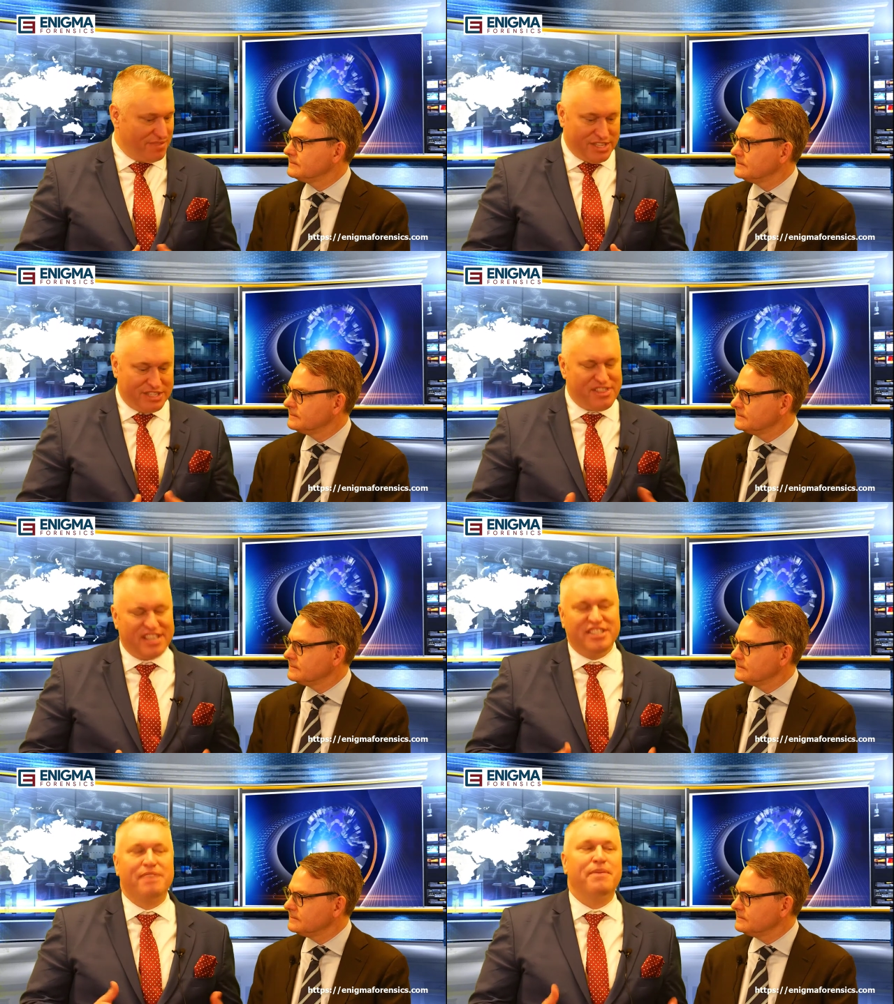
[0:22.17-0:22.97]

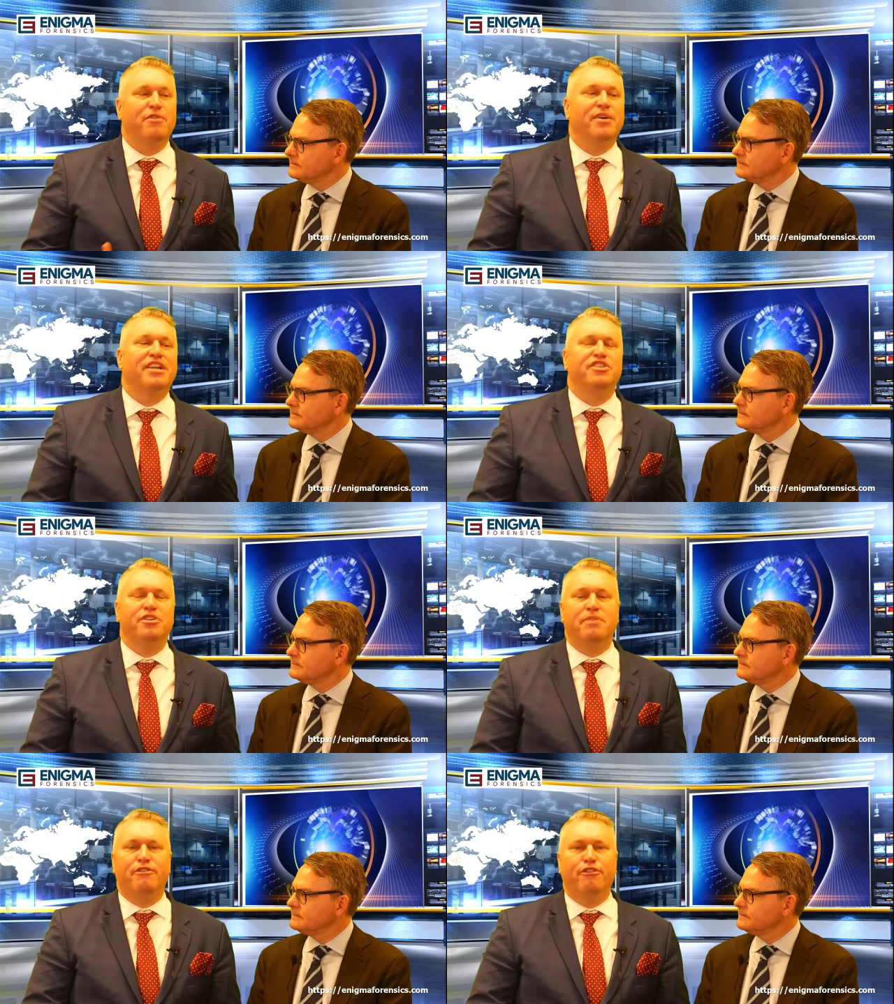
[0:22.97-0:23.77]
Speaker 1: things they might want to do
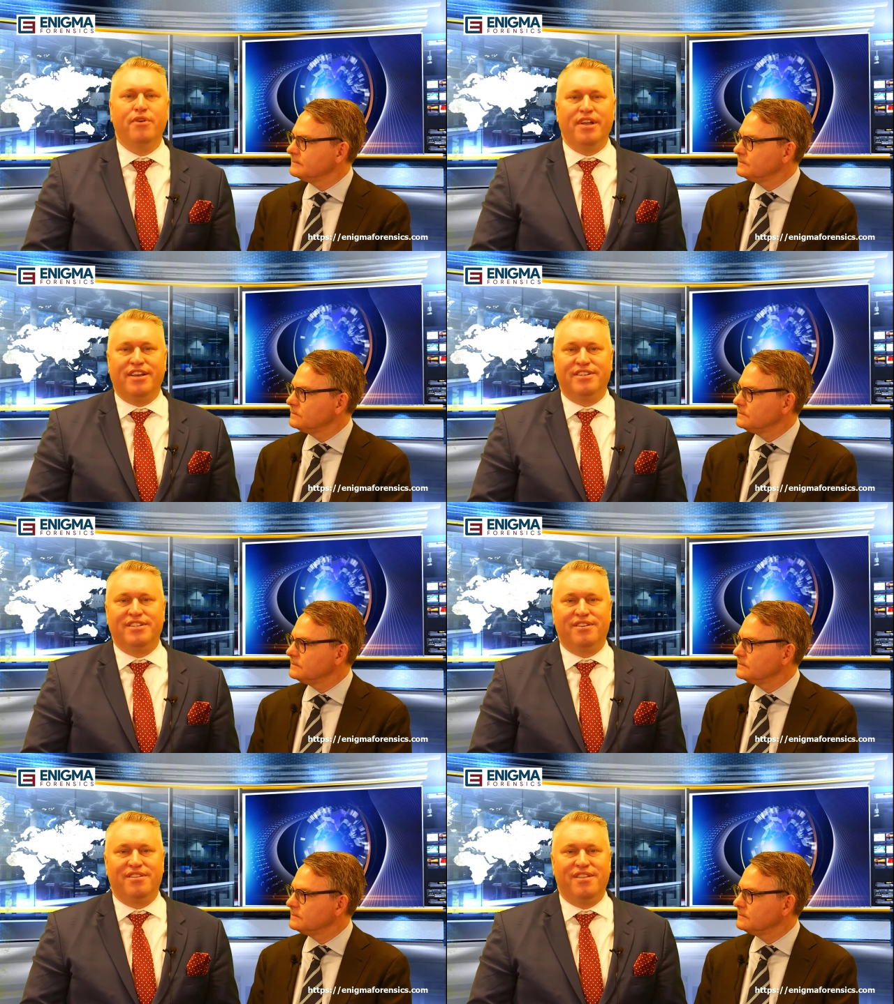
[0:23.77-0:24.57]
beforehand
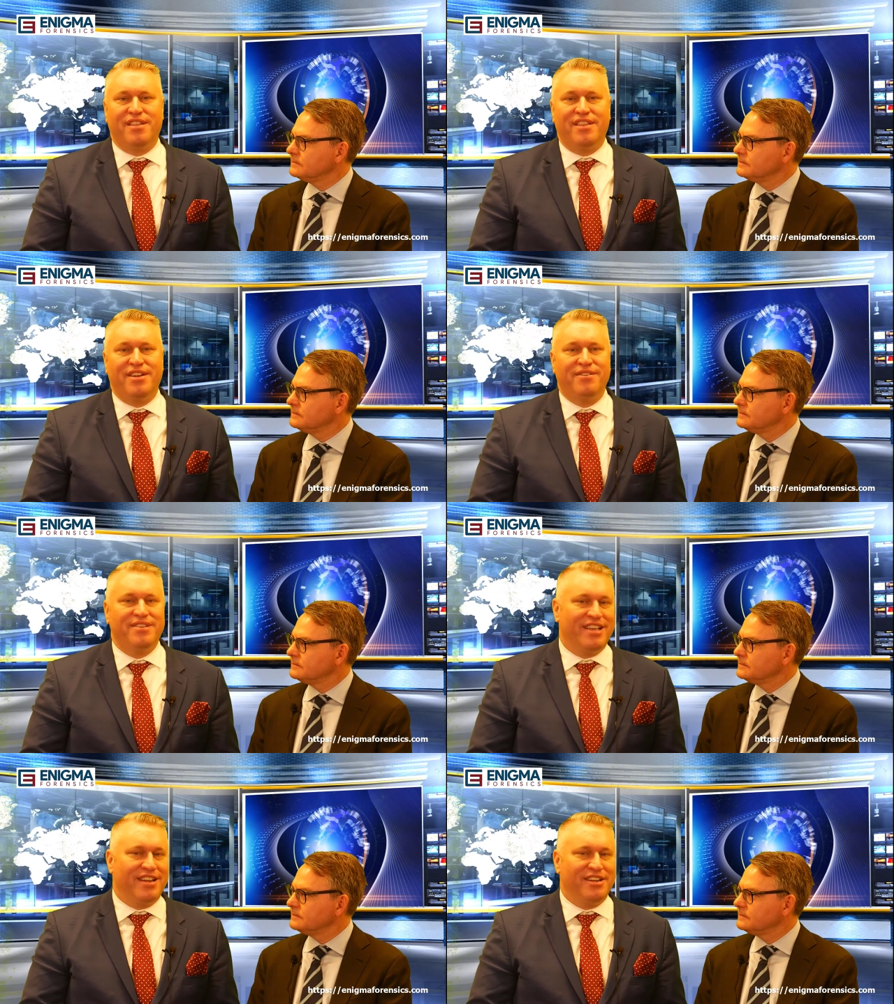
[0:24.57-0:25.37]
so that they don't
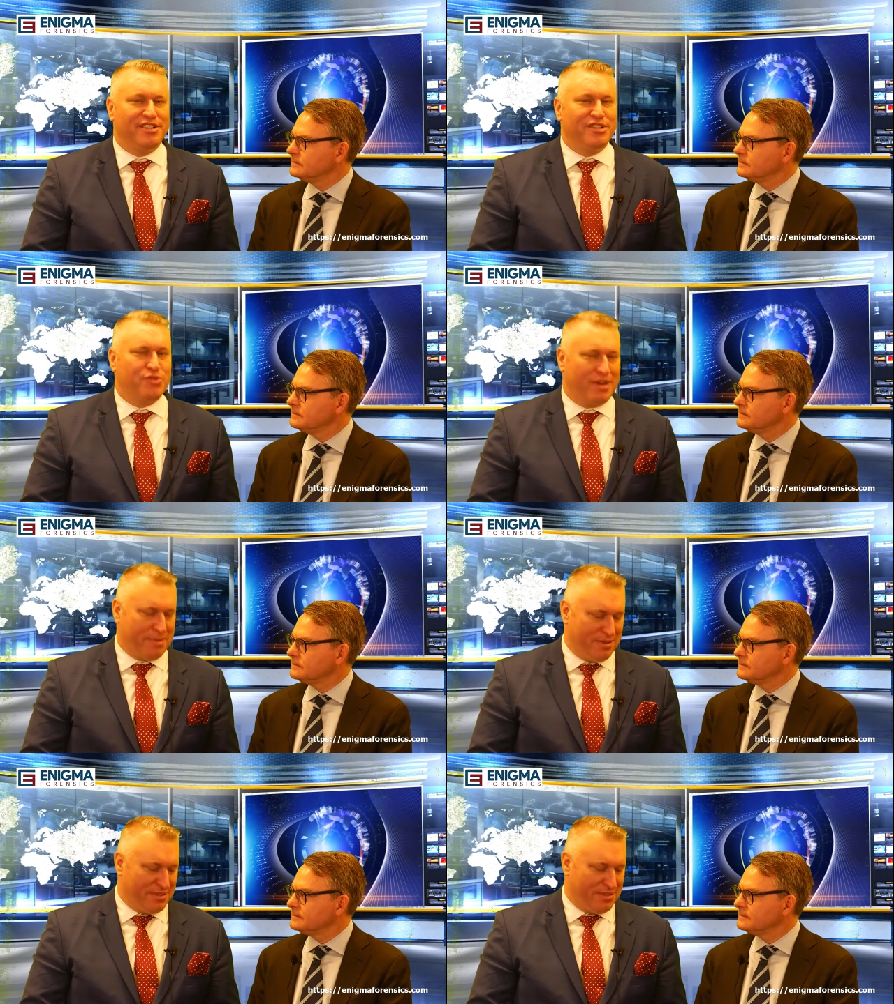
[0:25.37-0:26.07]
get into trouble.